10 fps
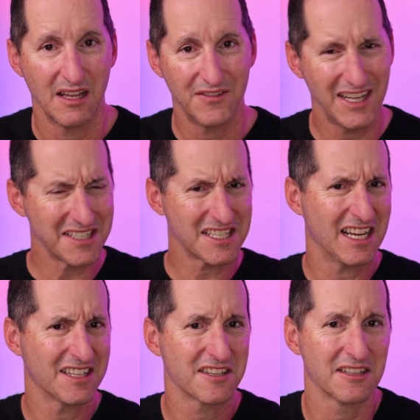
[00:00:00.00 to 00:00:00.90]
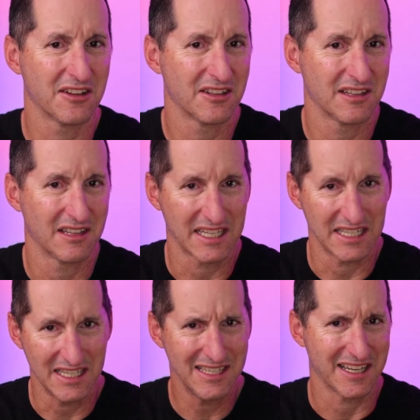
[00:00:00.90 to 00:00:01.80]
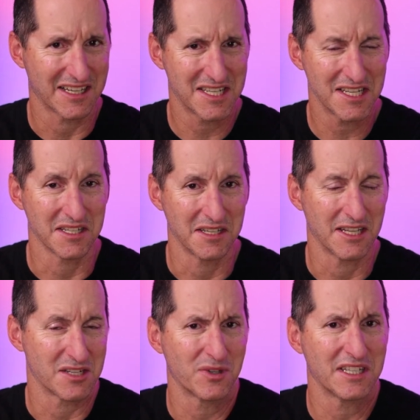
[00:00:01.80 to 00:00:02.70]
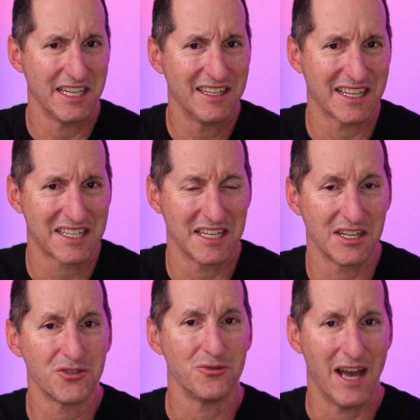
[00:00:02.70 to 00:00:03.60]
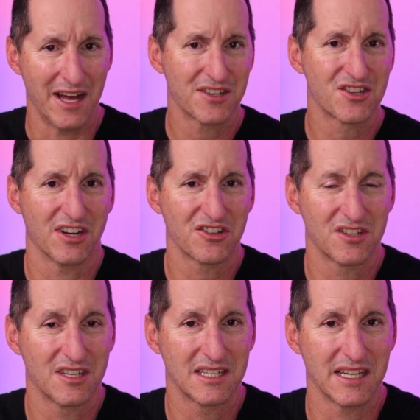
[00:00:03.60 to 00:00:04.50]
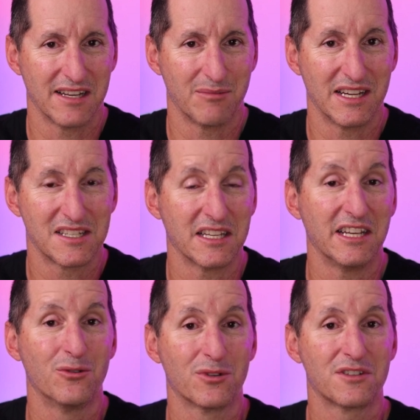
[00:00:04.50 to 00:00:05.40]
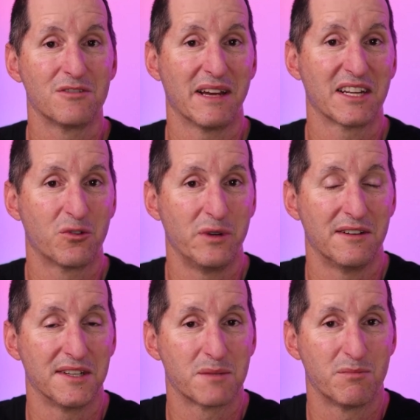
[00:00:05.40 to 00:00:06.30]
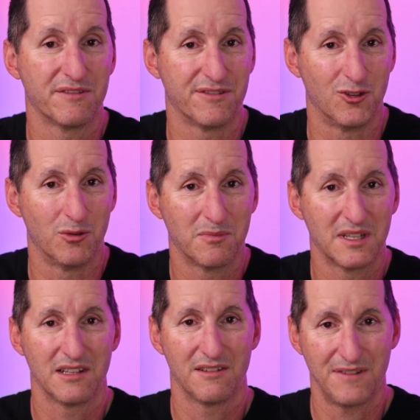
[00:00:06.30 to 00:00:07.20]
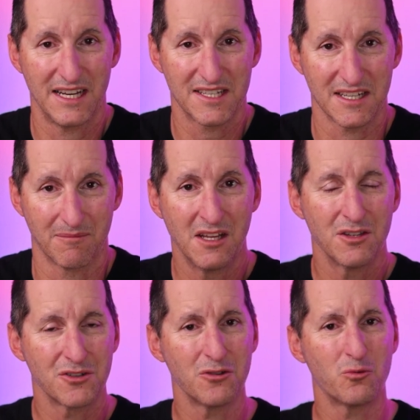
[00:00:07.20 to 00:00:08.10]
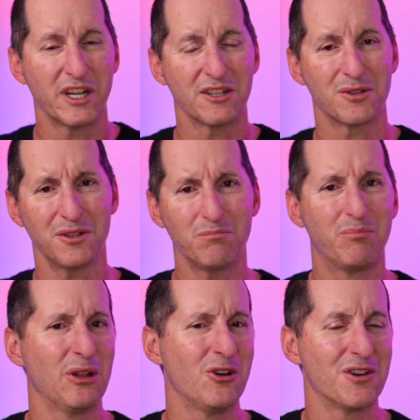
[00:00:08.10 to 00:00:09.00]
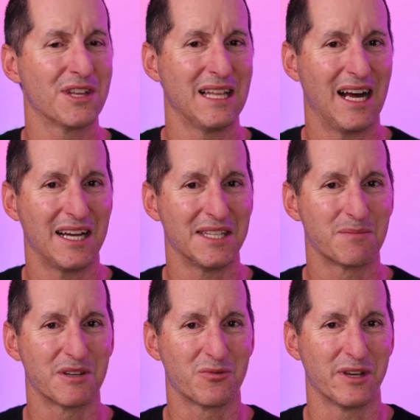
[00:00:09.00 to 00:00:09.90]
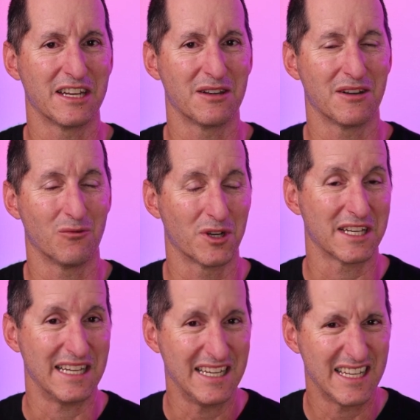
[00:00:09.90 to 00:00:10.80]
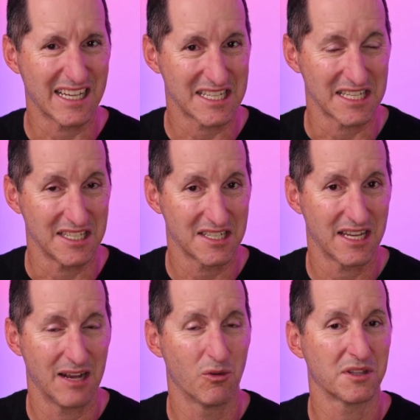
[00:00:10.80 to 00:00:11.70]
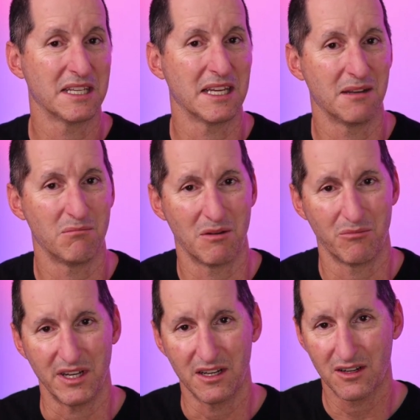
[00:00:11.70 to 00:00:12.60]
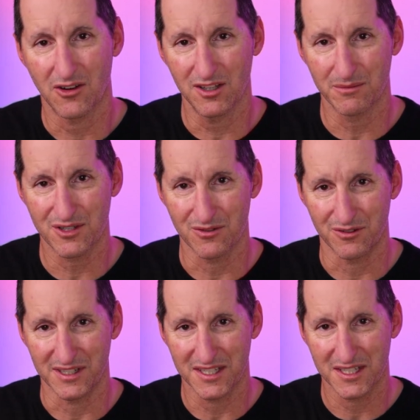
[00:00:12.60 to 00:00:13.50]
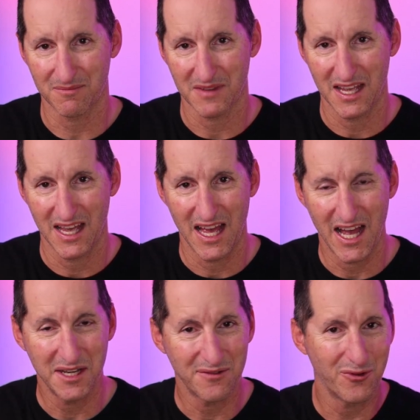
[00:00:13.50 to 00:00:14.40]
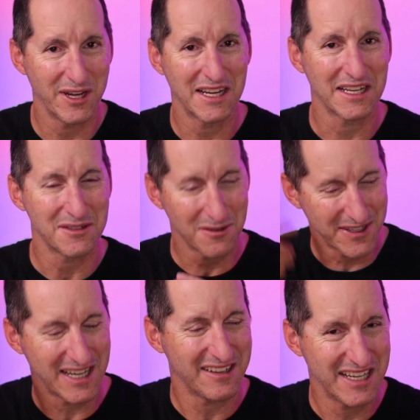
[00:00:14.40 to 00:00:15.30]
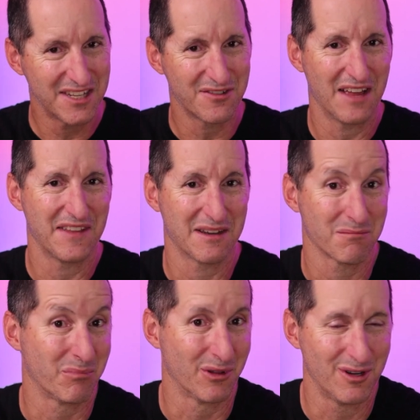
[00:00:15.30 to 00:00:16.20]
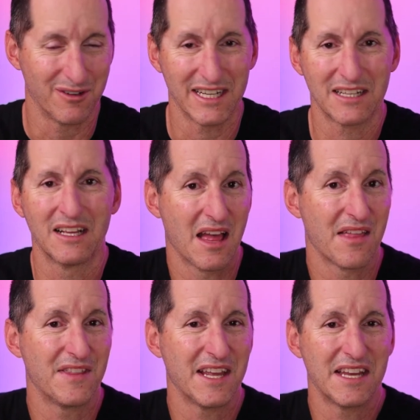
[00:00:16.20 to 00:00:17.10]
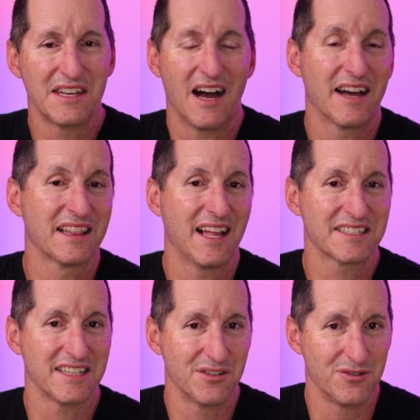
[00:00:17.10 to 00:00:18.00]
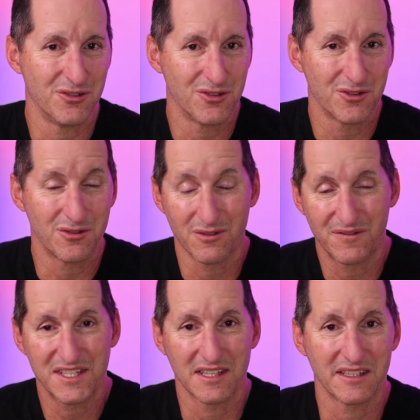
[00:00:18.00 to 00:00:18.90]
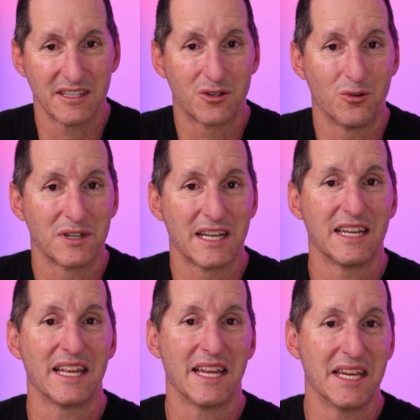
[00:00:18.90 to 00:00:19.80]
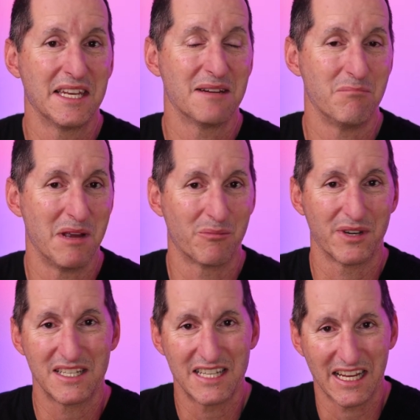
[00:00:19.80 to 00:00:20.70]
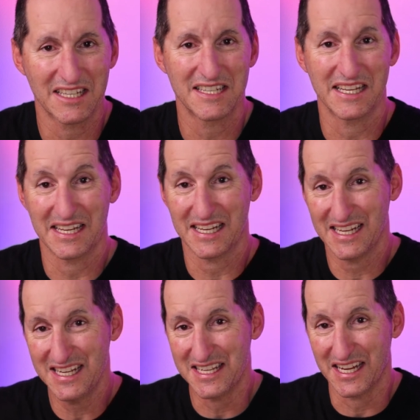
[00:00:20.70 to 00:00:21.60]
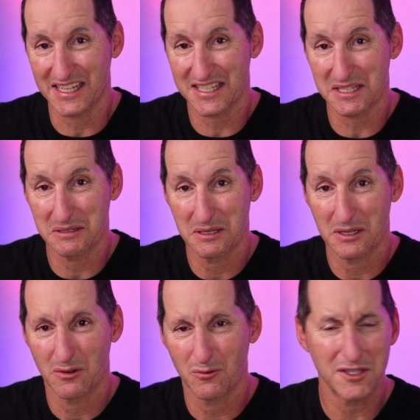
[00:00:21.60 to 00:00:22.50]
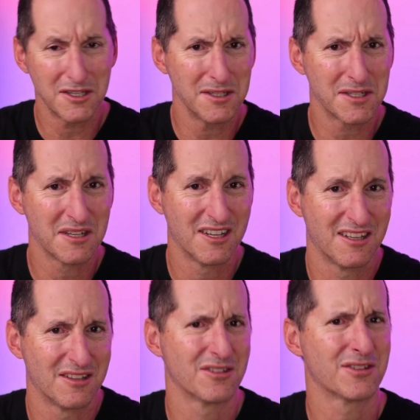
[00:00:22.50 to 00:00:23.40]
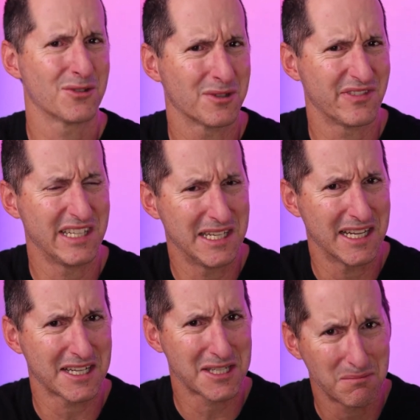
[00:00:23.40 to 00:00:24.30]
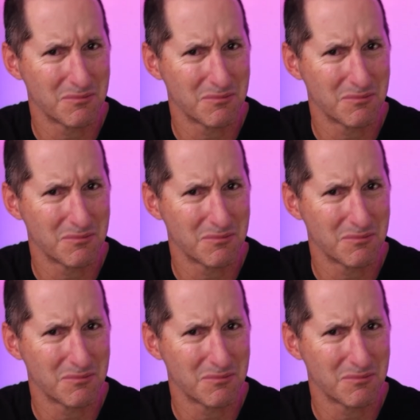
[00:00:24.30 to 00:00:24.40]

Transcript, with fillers: That sounds a lot like an index, doesn't it? That's what an index does. You add a structure to the database in order to make queries perform faster. So we can sort of blur the lines between what an index is and what the in-memory column store is. And if we can sort our heads around that blurring, then I'd like to introduce you to a facility called an in-memory text index, which is sort of an index,